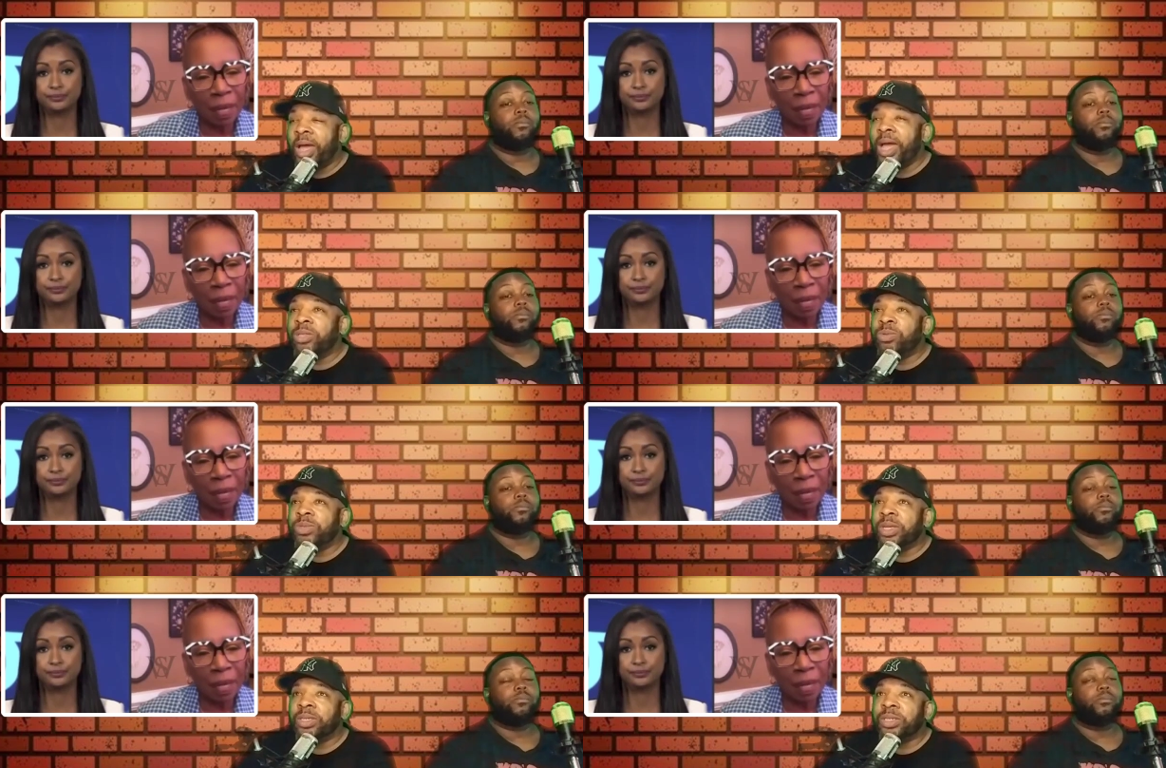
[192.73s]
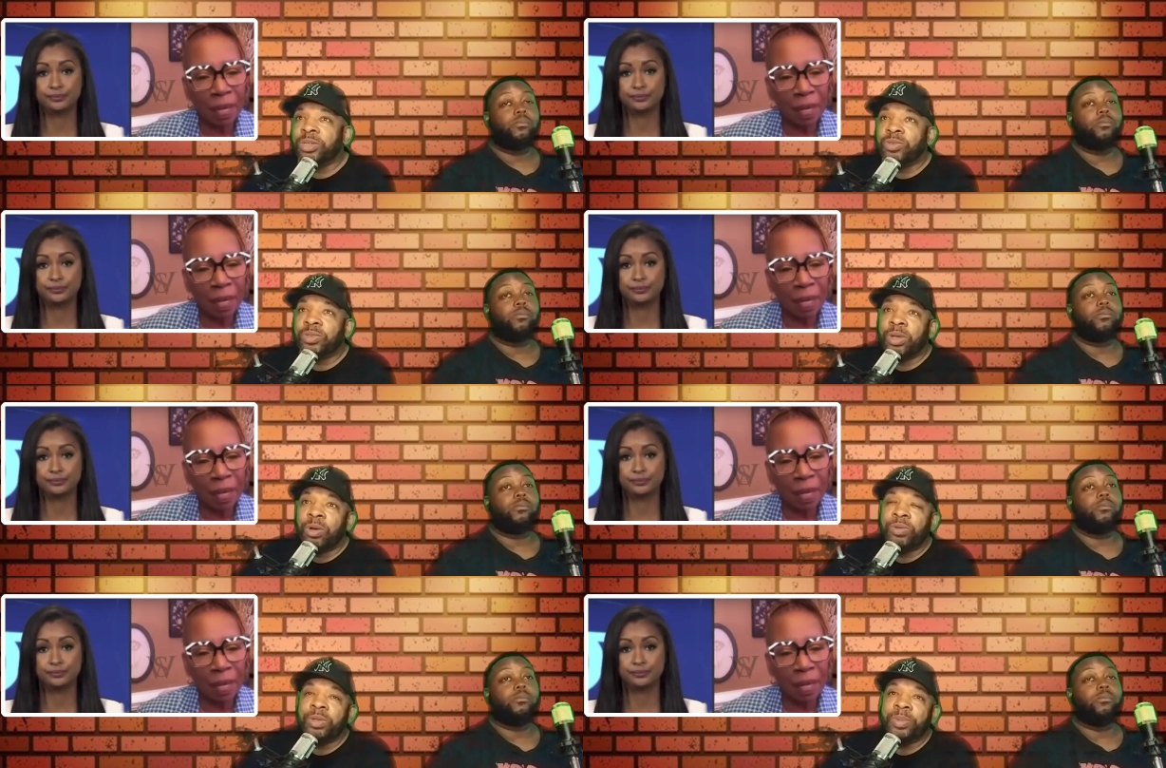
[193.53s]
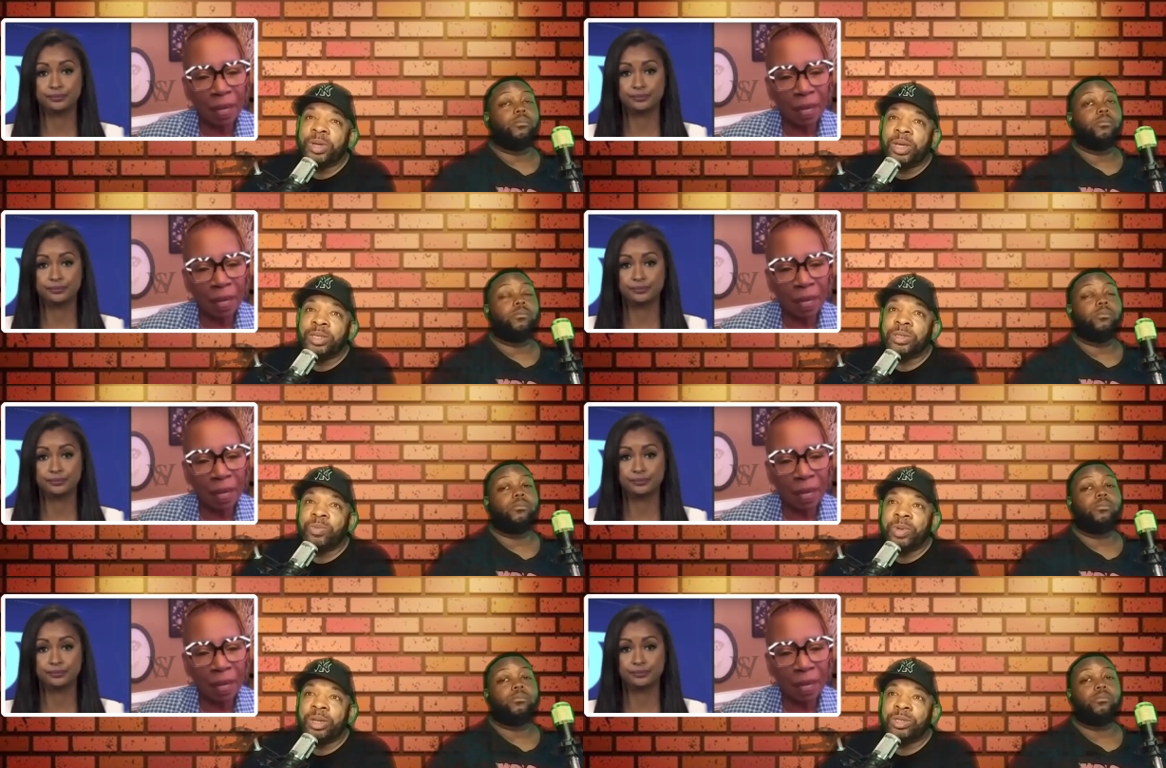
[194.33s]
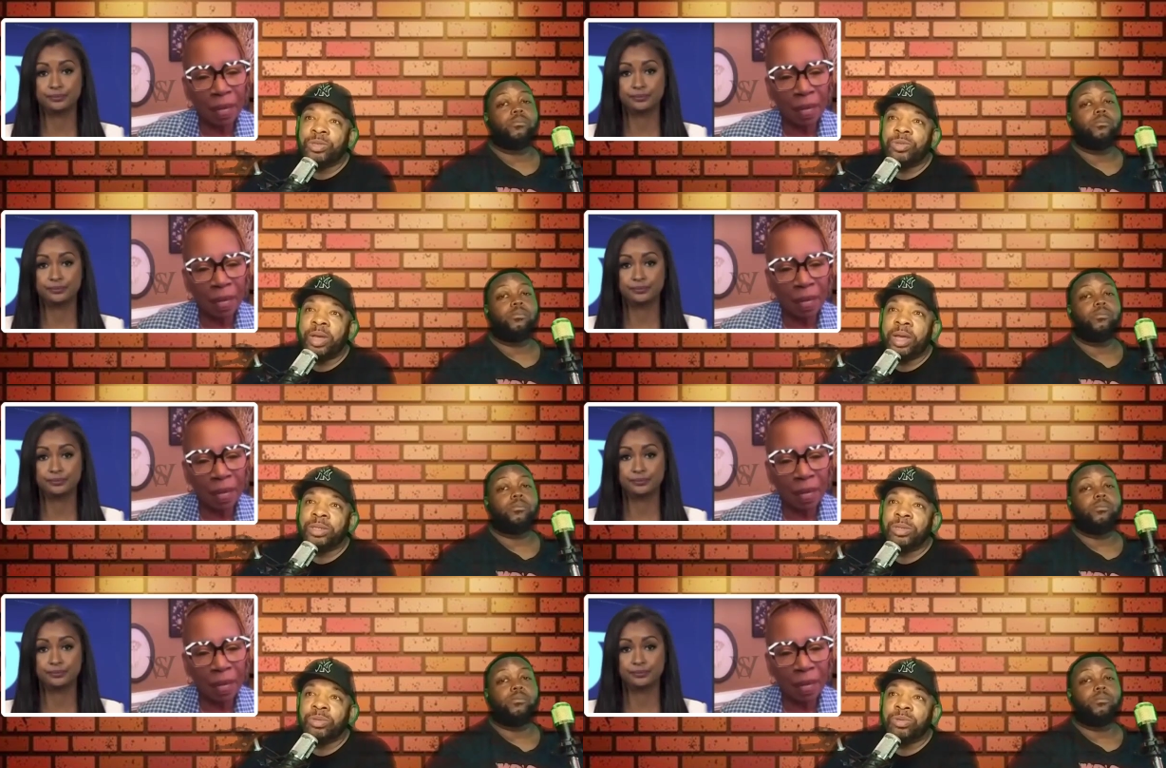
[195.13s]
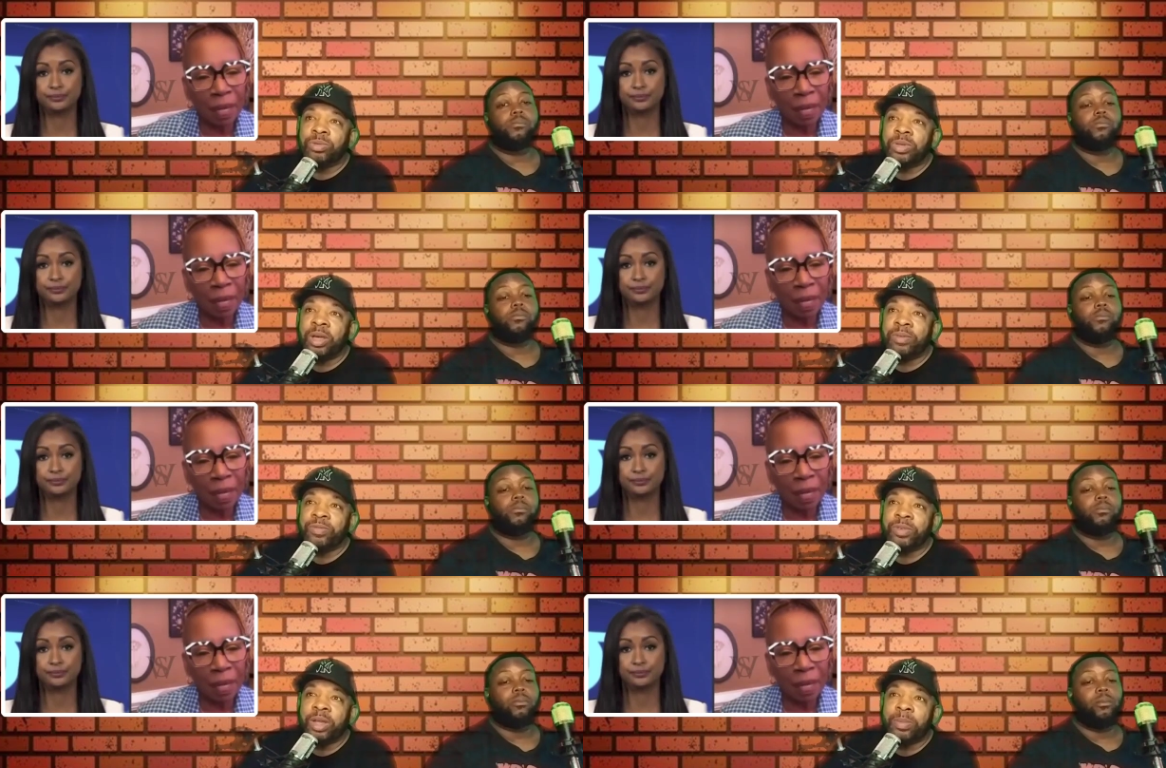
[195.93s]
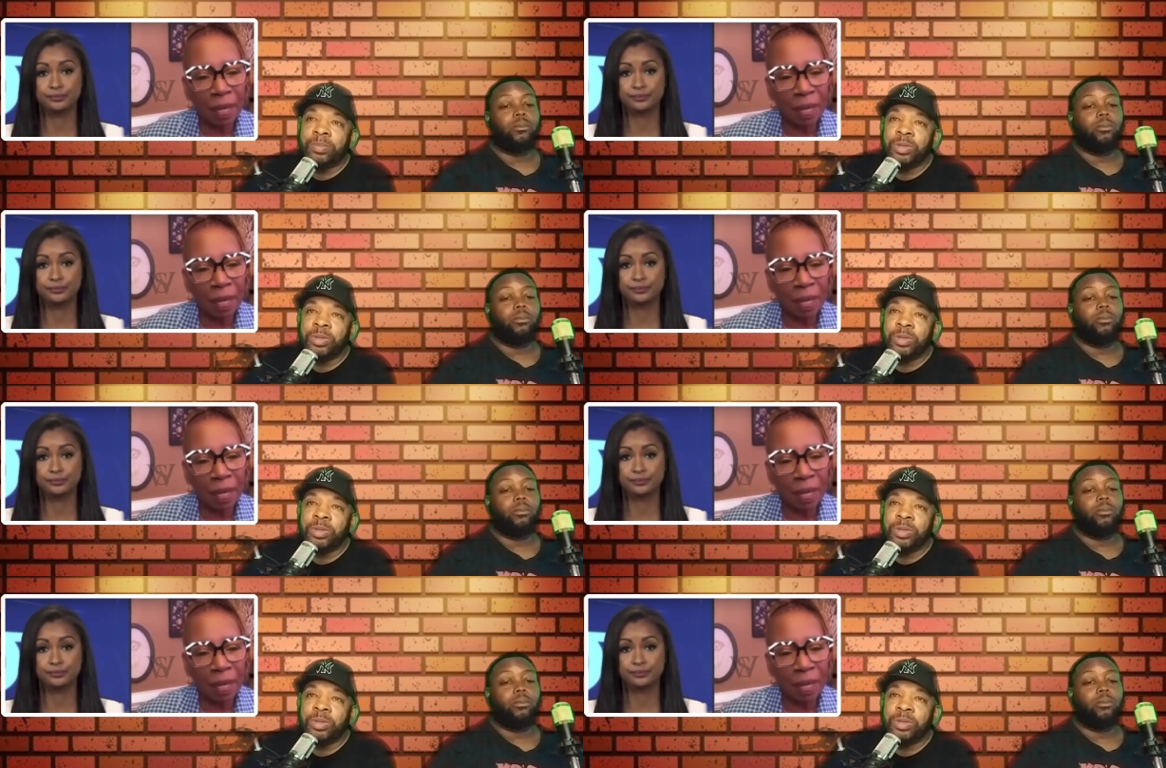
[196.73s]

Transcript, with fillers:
Speaker 1: I do think it's interesting only because of the way that she tried to cover it up.